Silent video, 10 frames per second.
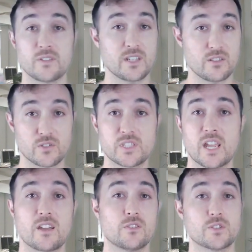either
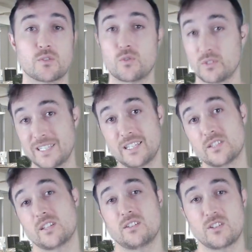sales or leads
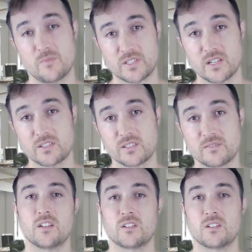into your business.